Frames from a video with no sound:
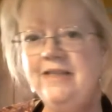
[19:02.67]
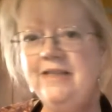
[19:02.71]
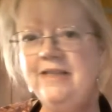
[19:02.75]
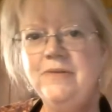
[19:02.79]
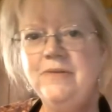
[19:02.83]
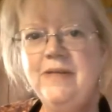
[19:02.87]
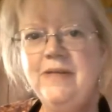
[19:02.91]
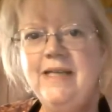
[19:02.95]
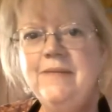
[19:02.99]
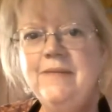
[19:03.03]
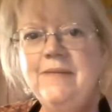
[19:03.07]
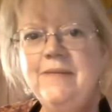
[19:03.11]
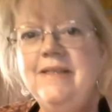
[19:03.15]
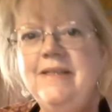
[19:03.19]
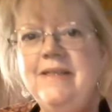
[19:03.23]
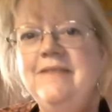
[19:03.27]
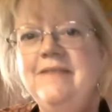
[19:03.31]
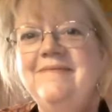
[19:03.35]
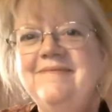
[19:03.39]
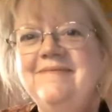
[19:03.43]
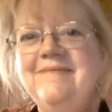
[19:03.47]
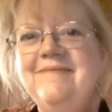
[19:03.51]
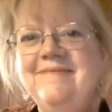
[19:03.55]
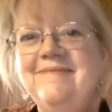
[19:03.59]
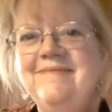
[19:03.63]
you, Amy.
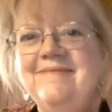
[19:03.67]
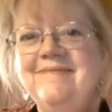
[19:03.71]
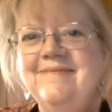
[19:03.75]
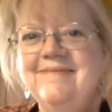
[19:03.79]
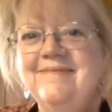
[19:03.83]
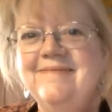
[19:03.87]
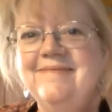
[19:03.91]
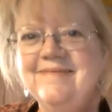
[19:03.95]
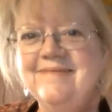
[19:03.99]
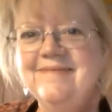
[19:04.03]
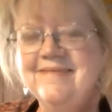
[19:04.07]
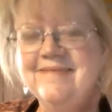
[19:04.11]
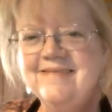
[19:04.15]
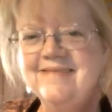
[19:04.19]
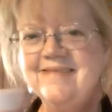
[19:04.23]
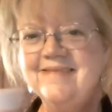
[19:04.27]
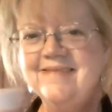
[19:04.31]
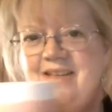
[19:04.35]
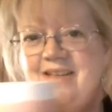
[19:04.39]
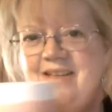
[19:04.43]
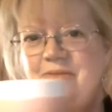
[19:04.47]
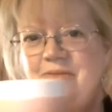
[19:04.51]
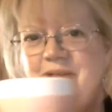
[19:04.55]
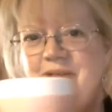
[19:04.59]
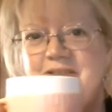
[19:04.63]

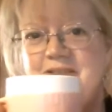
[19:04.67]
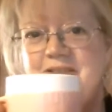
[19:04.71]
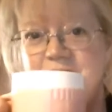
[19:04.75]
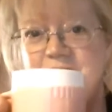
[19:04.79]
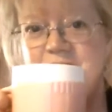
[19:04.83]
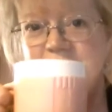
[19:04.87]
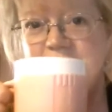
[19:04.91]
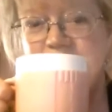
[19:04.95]
Can't wait to do something